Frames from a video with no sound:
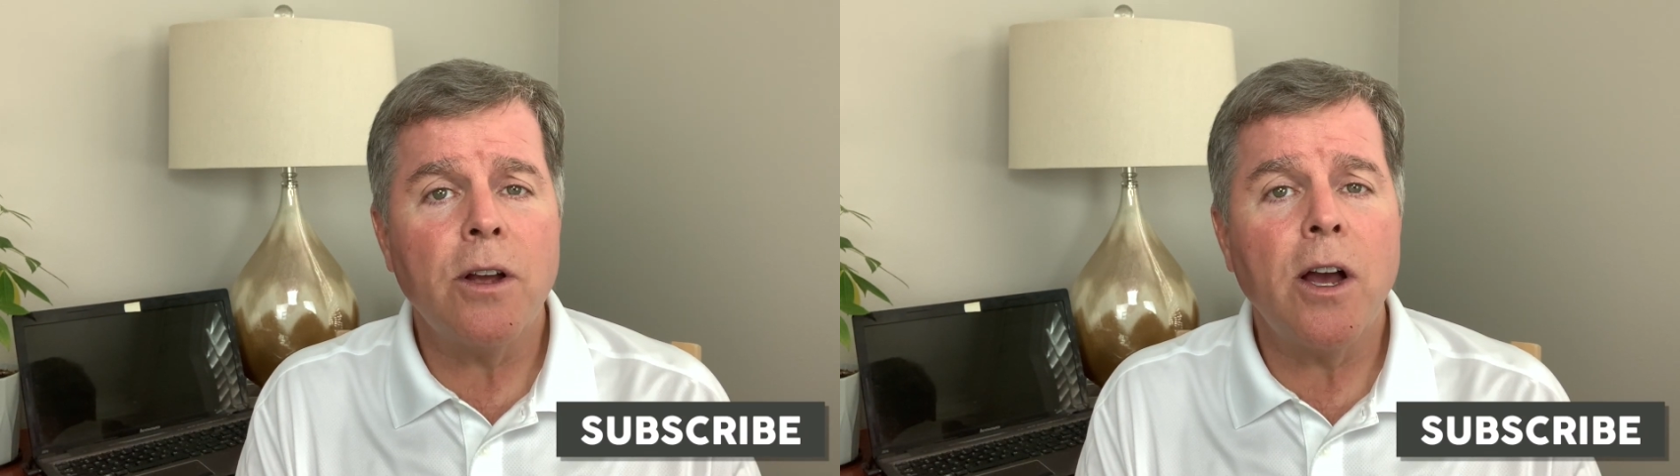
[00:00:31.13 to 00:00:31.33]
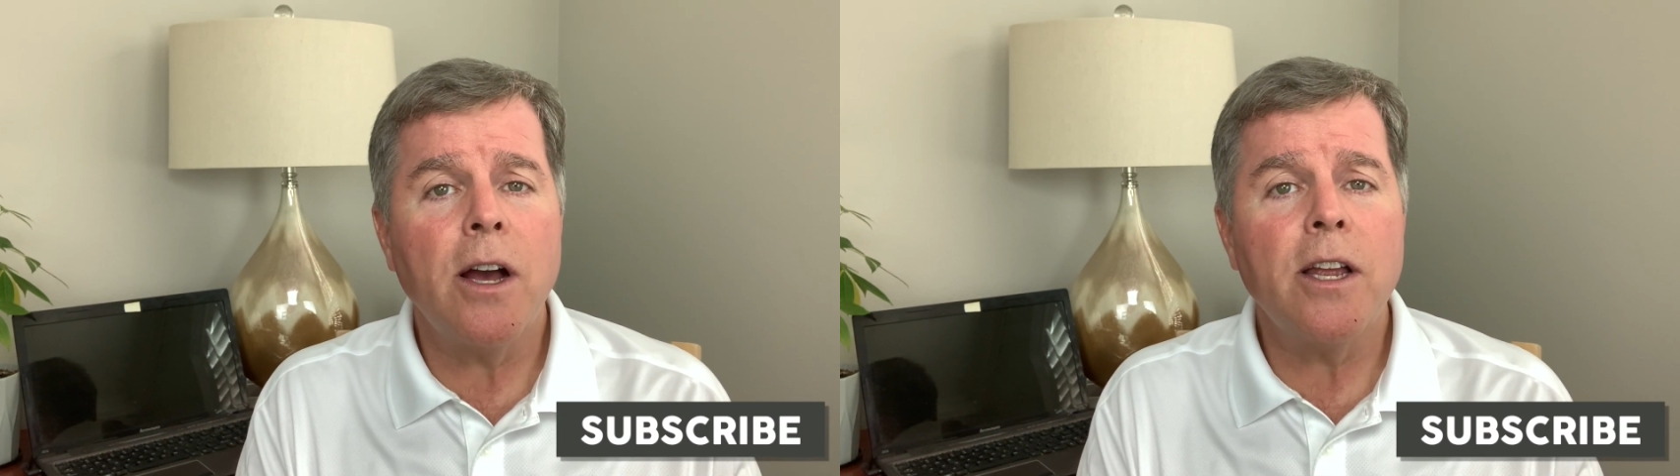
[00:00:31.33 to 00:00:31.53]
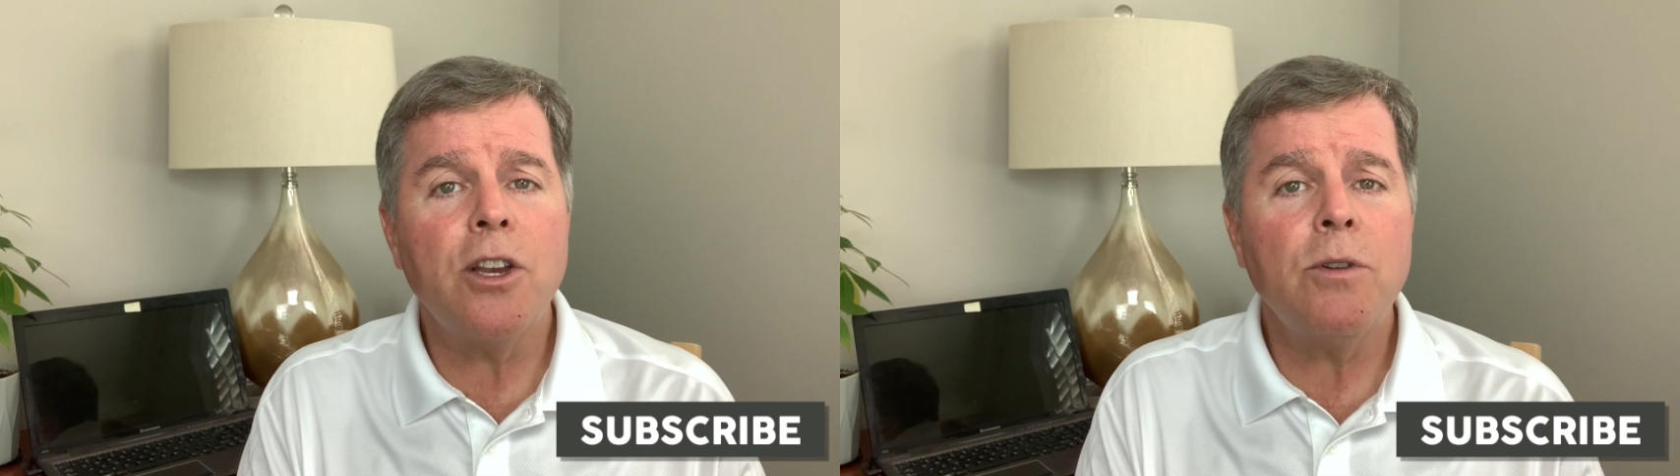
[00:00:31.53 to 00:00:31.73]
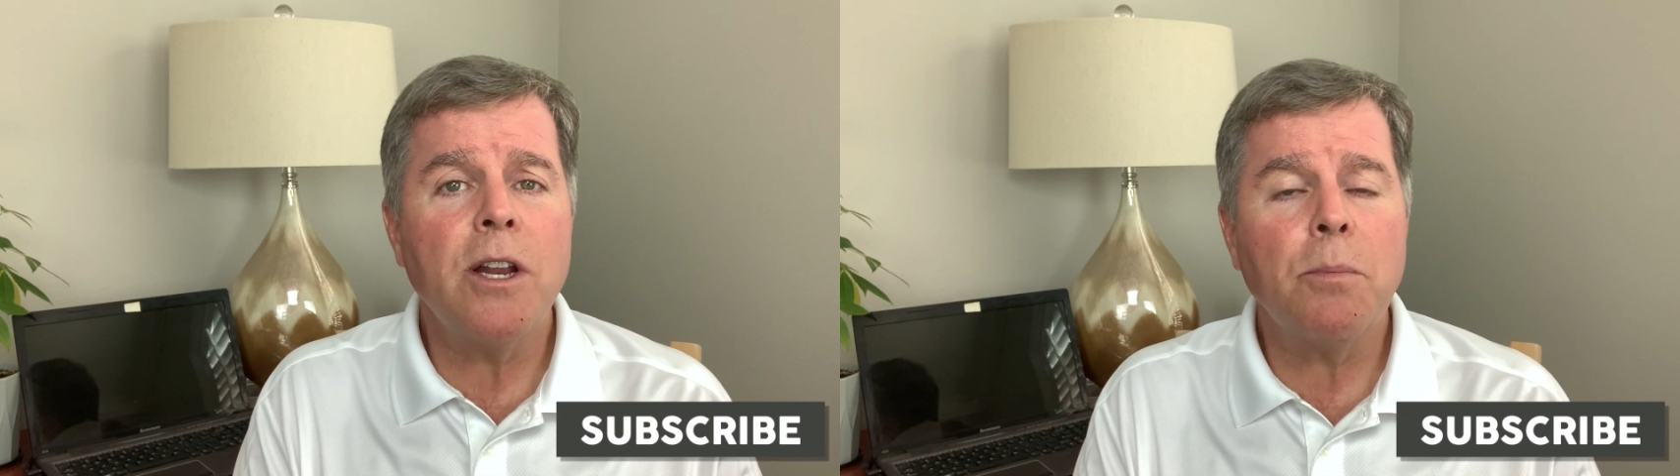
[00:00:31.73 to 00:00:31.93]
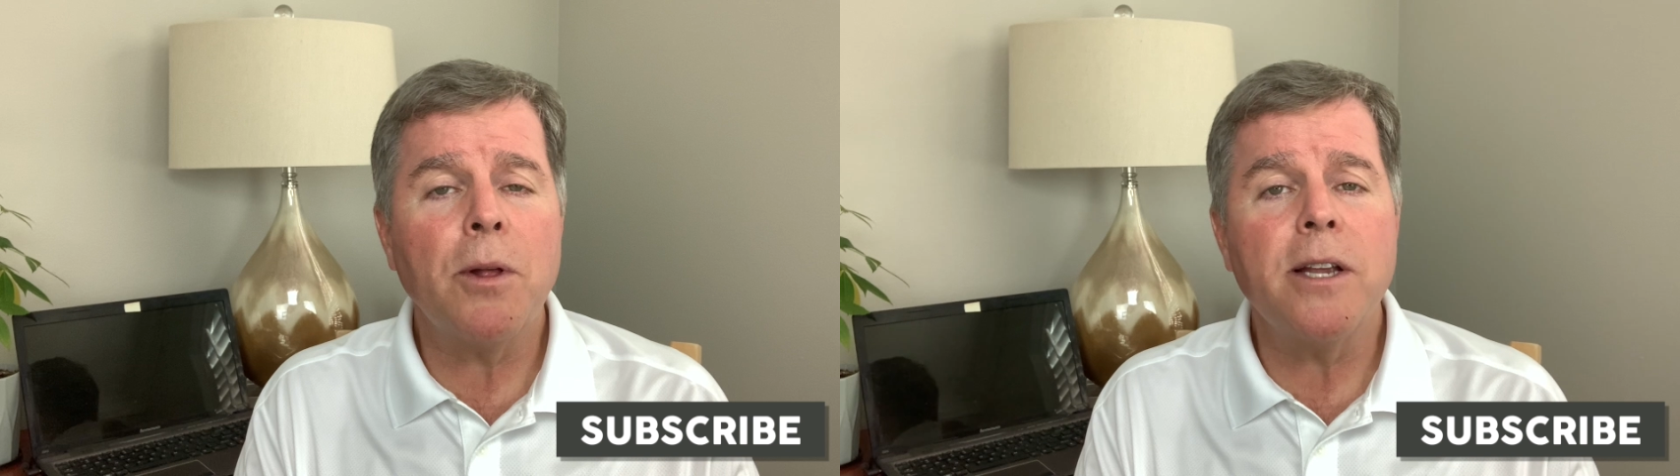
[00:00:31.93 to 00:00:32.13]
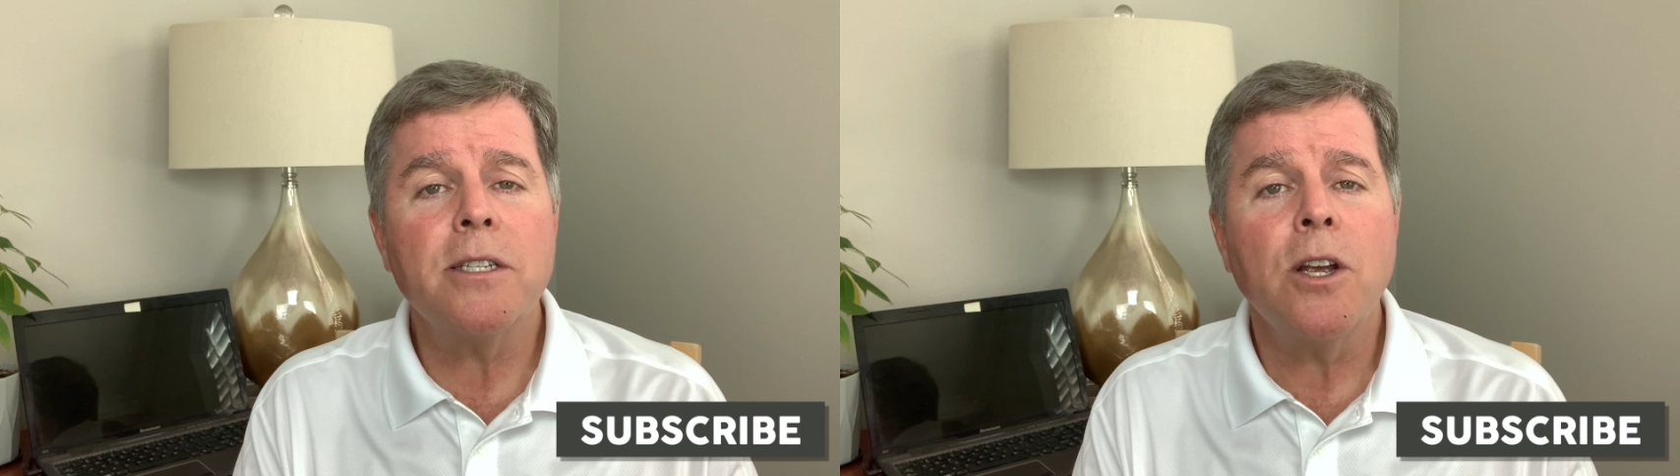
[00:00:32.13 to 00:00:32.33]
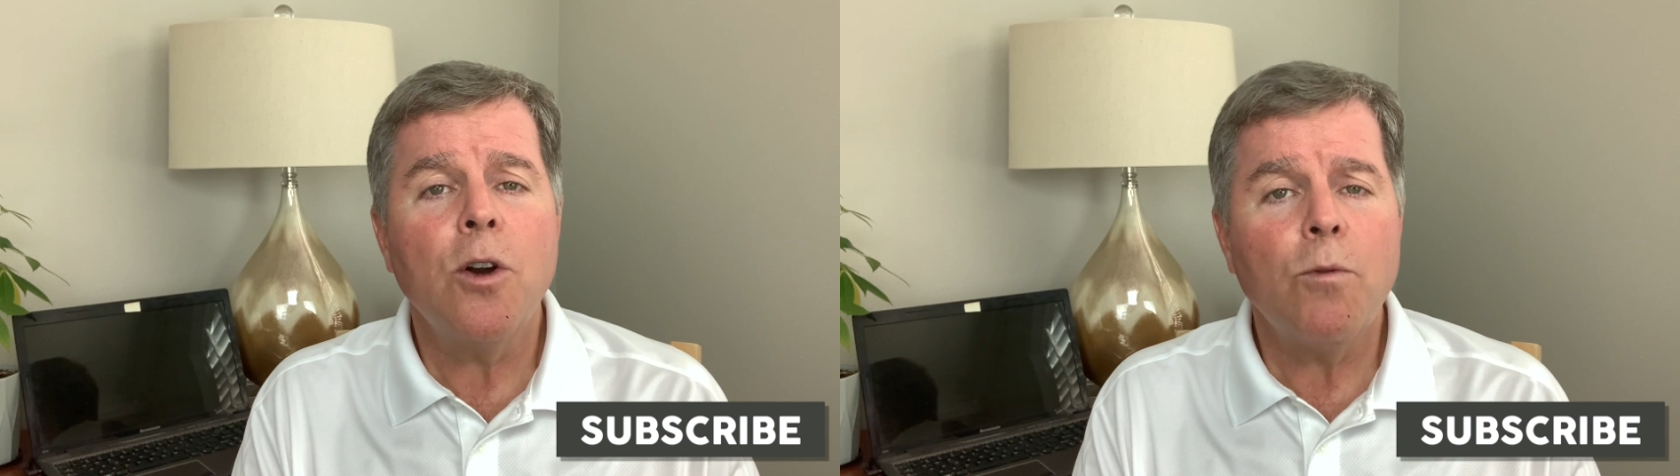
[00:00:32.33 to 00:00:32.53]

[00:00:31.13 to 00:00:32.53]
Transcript: and you need a place,